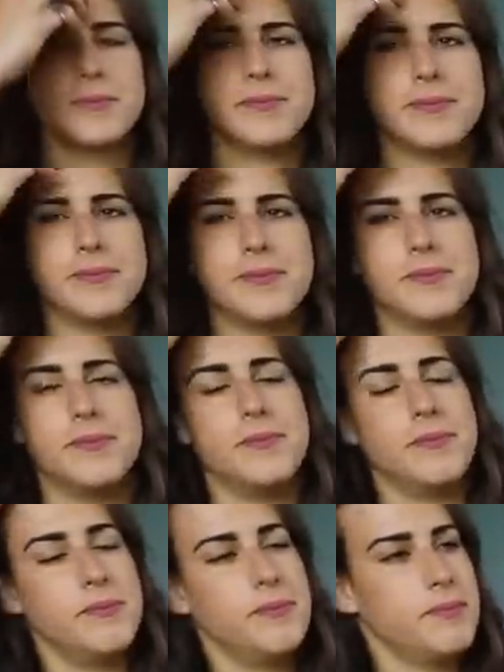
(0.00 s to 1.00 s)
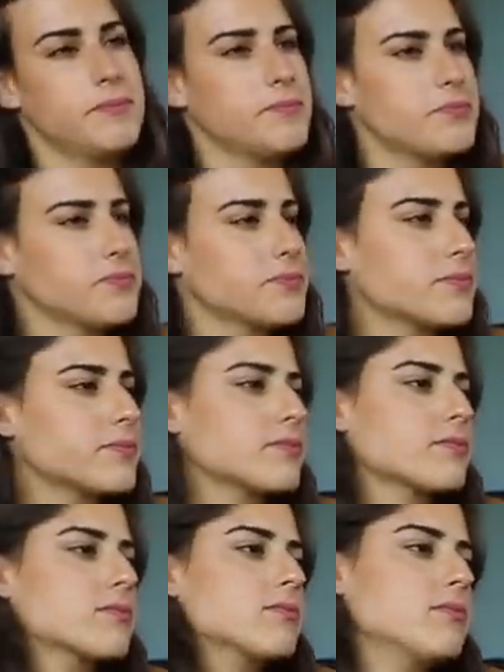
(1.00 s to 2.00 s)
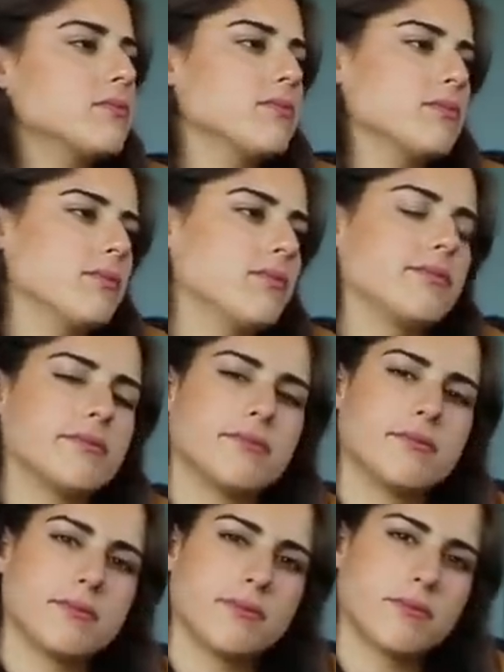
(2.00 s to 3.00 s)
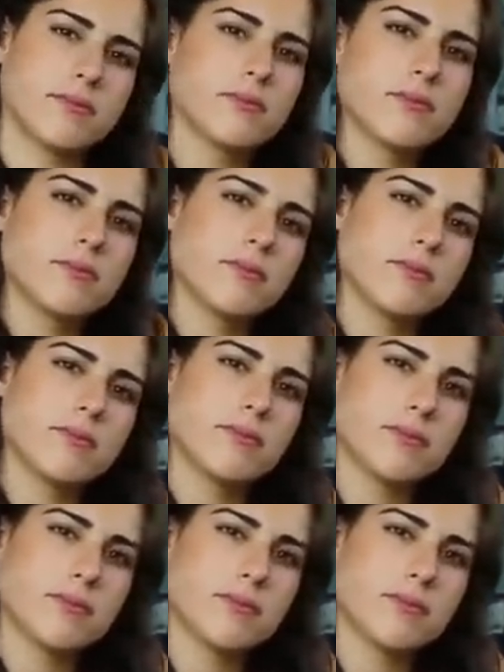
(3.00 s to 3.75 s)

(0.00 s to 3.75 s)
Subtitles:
(not speaking)